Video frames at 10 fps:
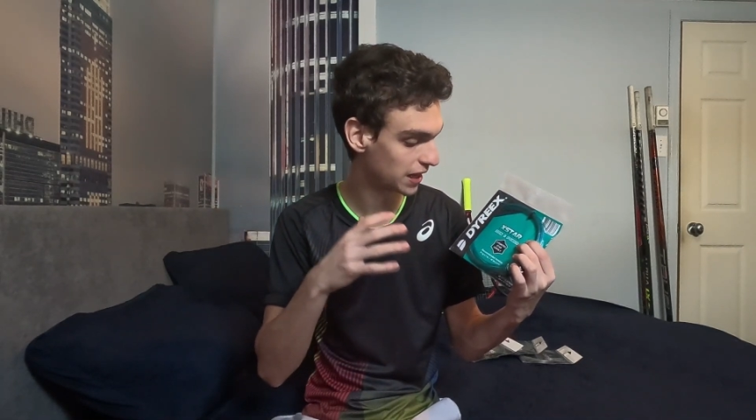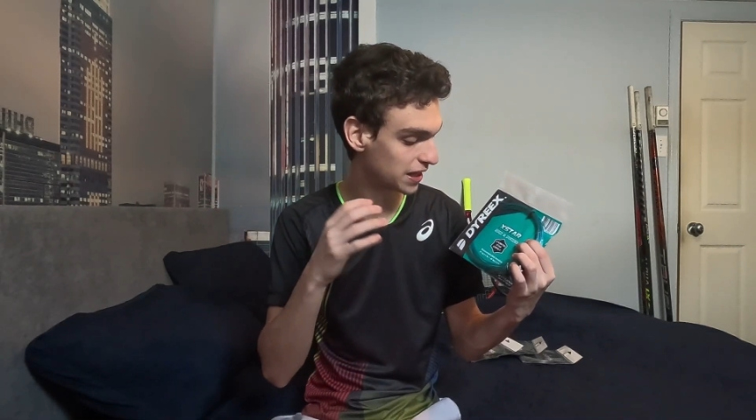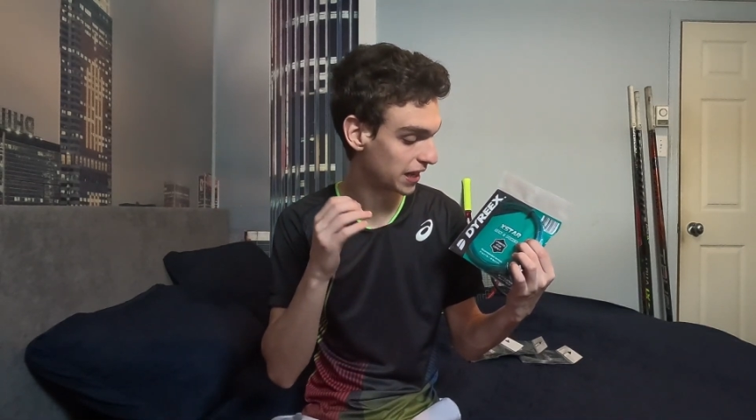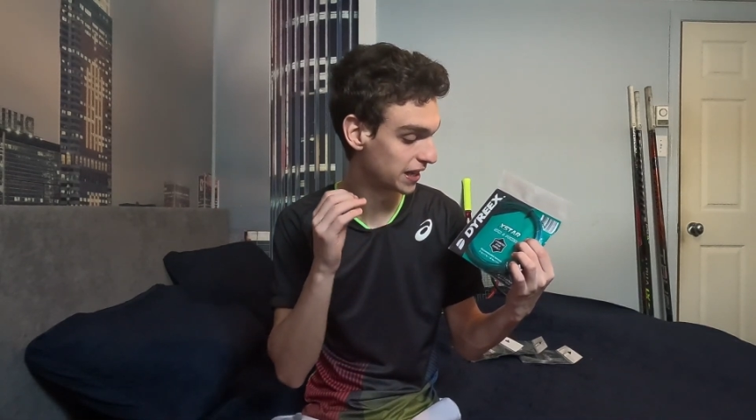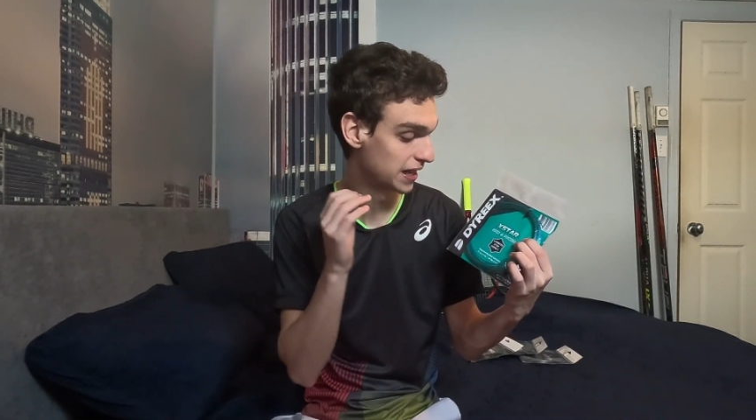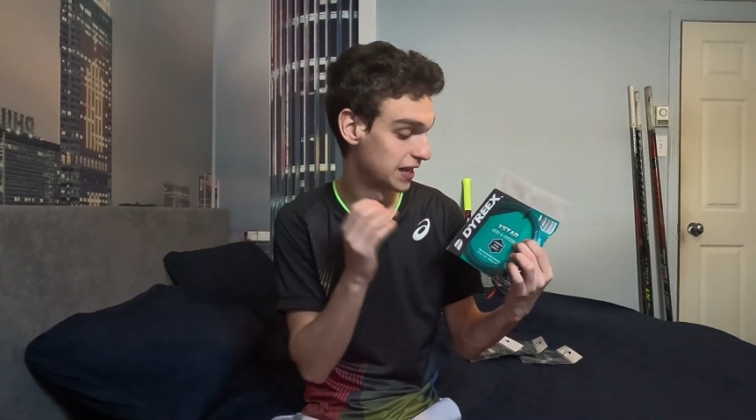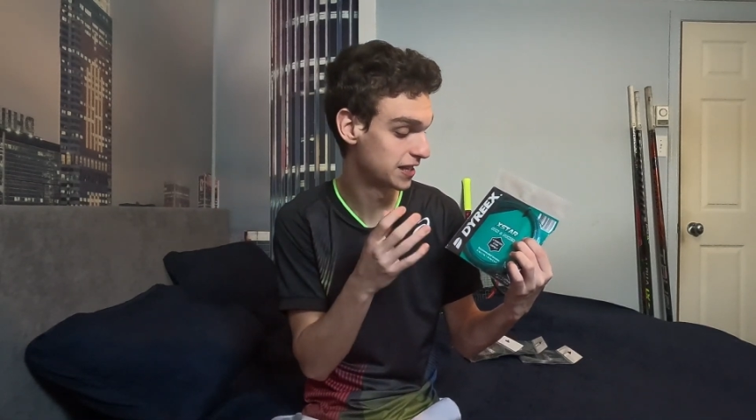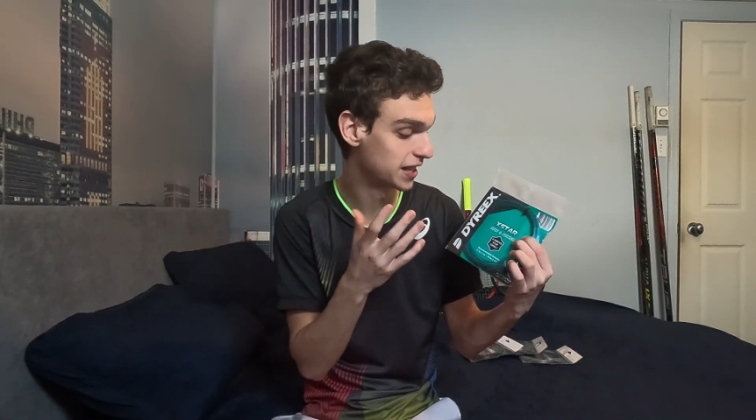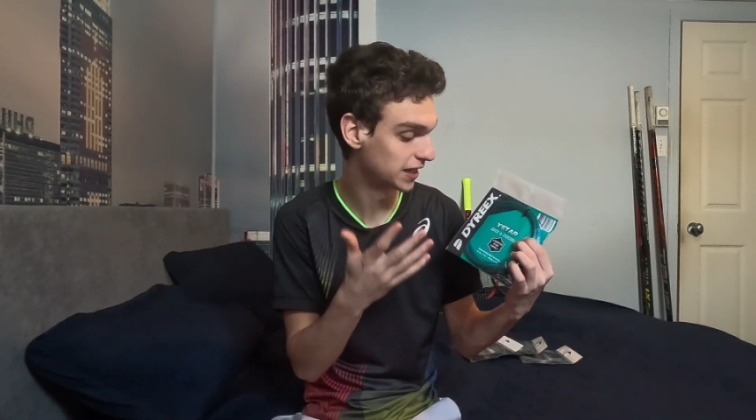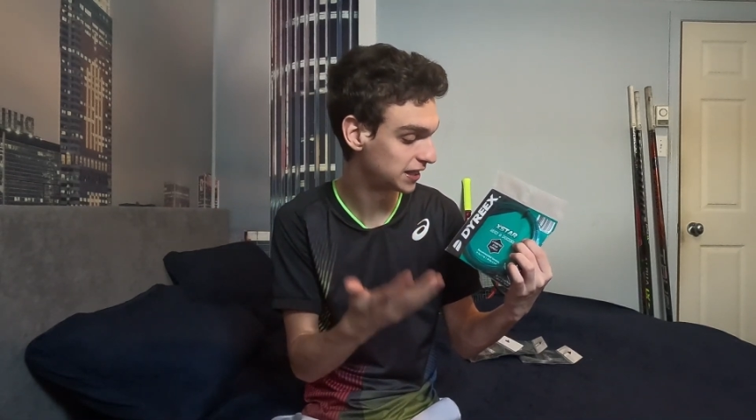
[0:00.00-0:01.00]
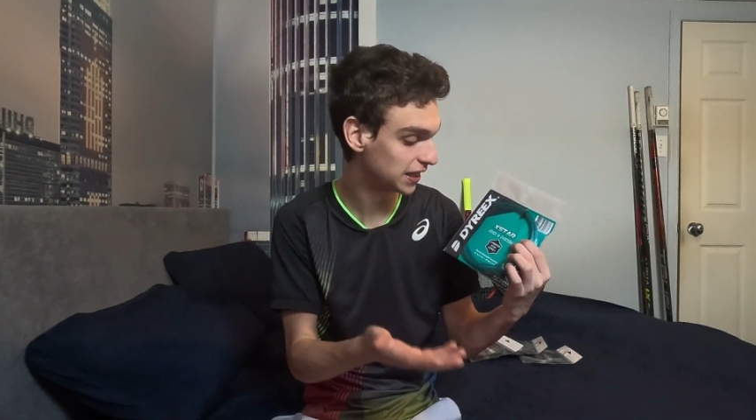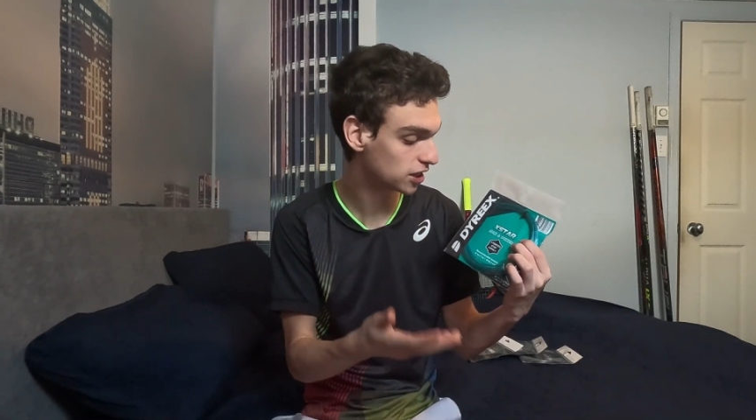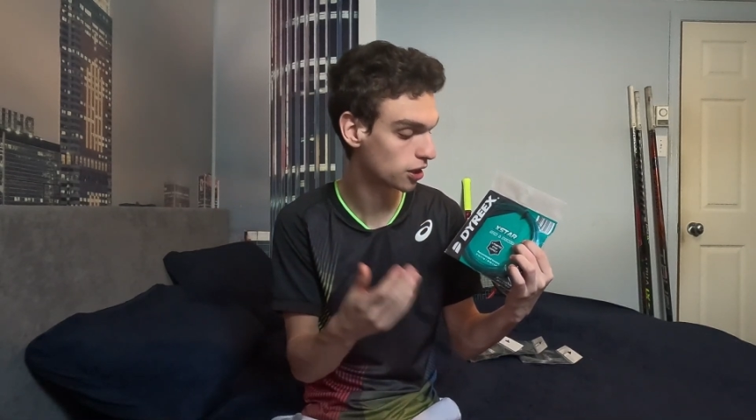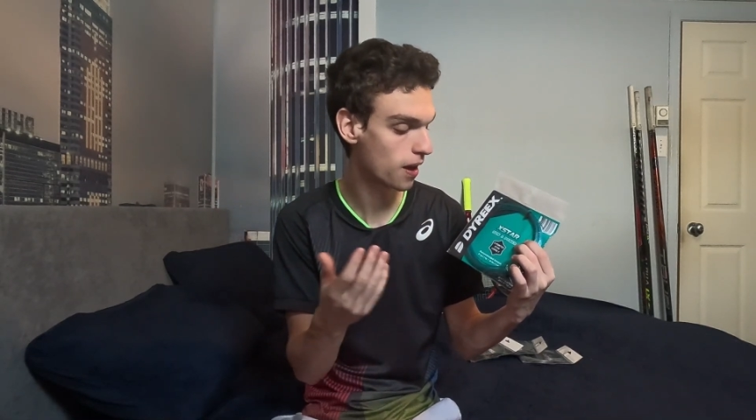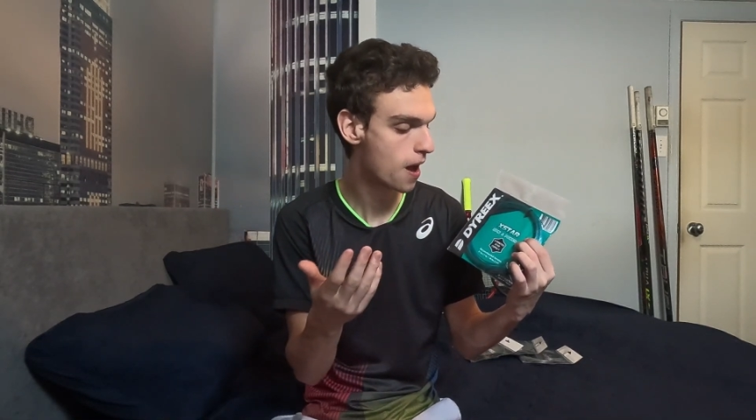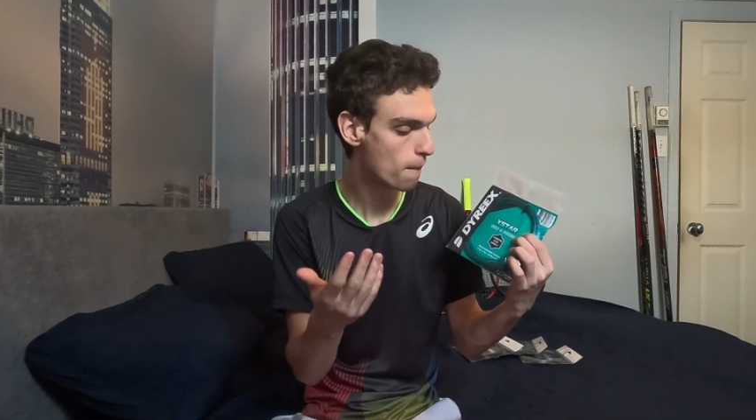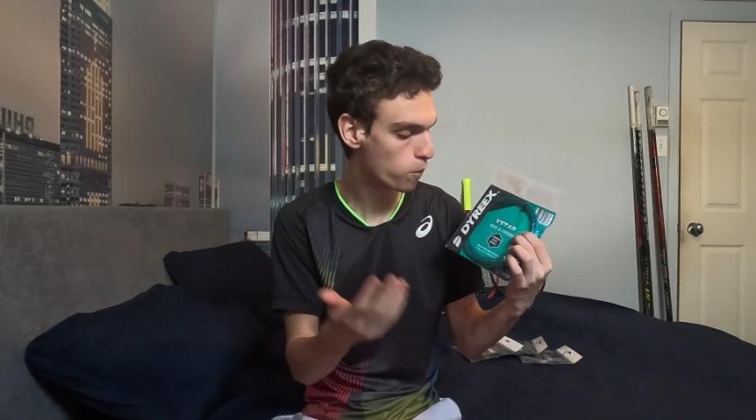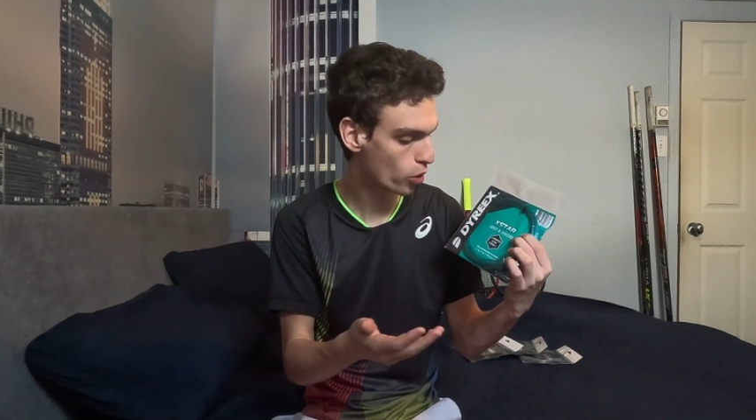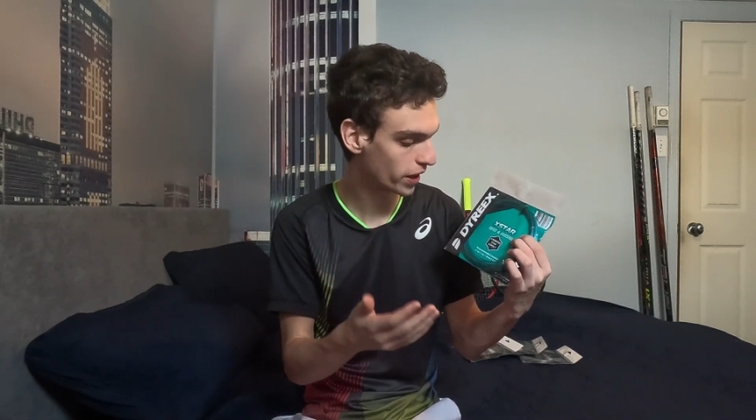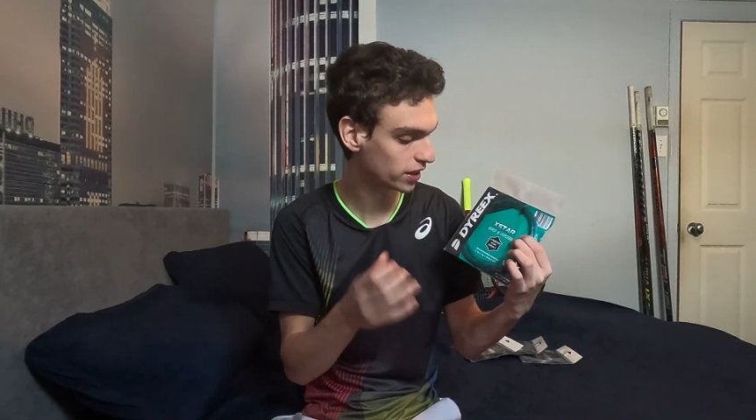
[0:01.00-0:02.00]
it's a
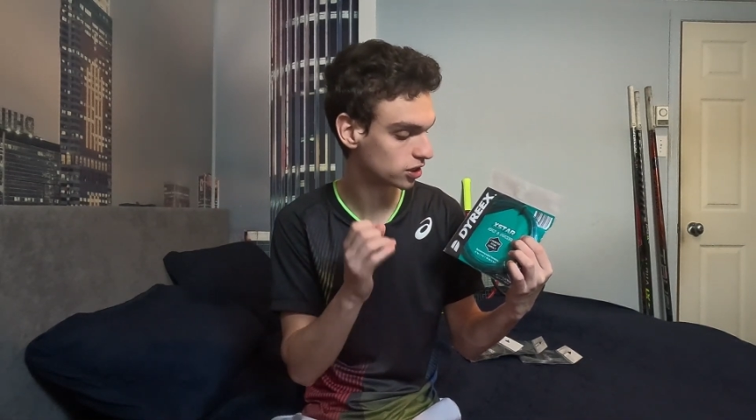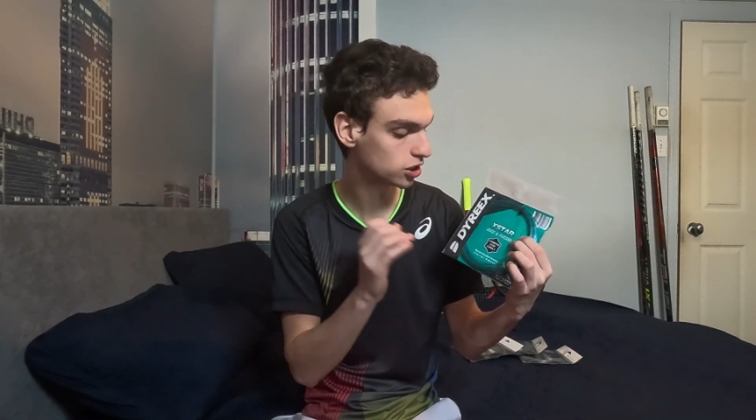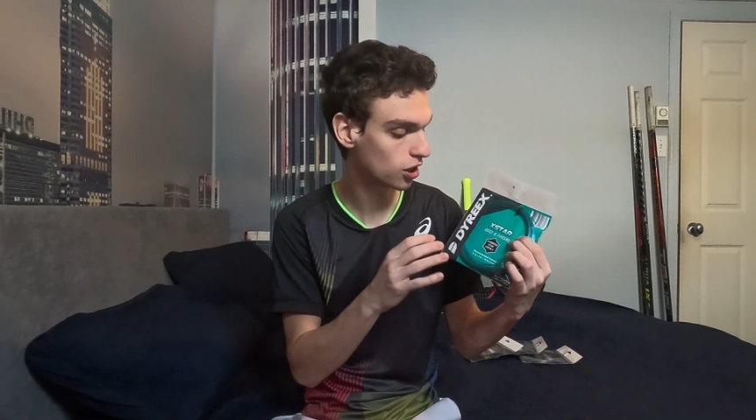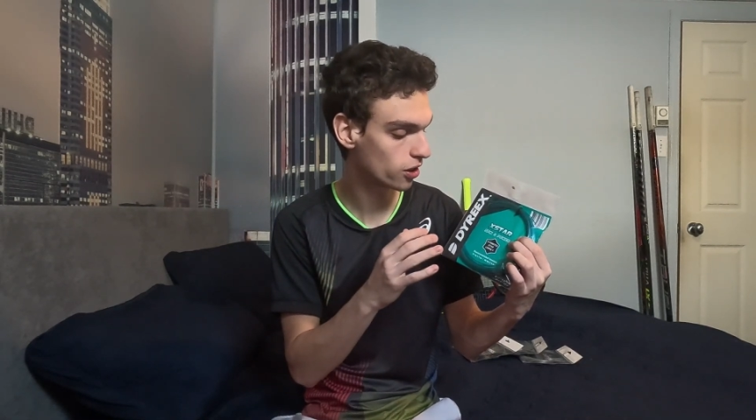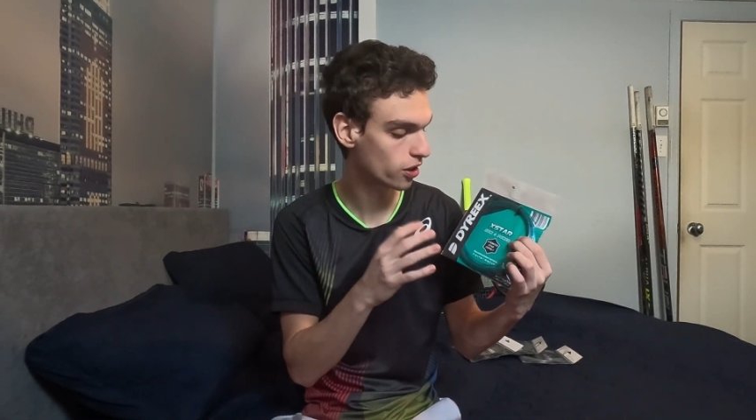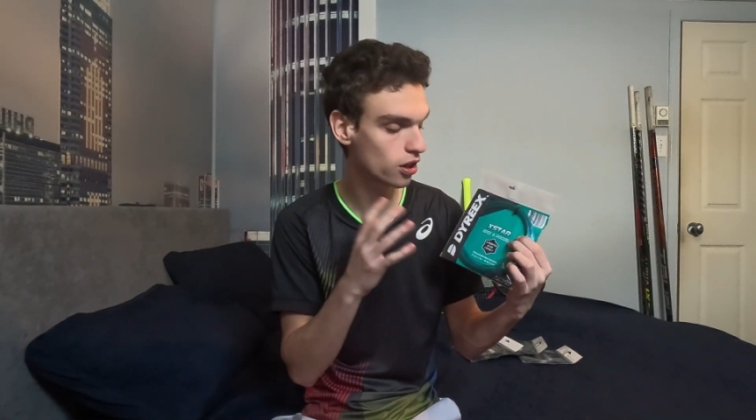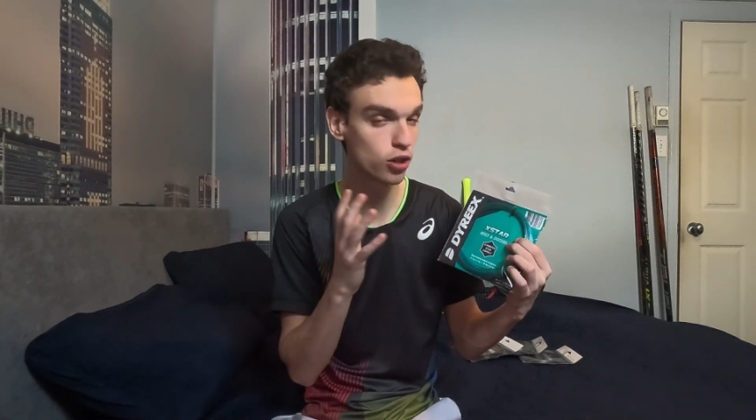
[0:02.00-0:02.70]
6-pointed star